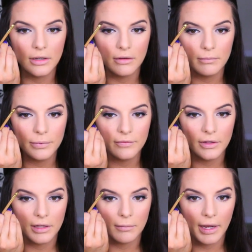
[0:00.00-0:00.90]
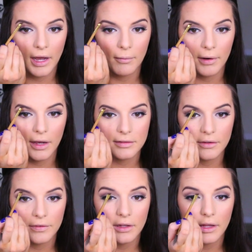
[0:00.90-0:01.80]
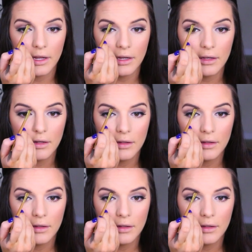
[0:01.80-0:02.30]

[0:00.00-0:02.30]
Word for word: to fill in my eyebrows, I feel like.